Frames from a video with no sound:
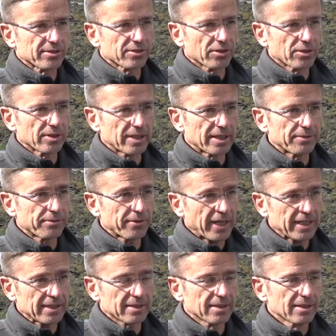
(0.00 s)
So, in
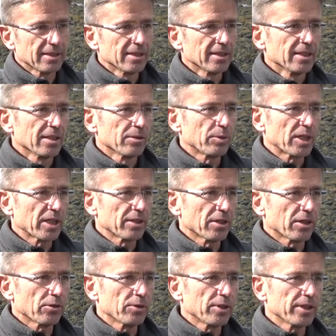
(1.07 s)
fact, we can
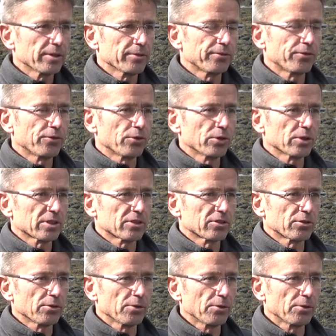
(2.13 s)
only afford to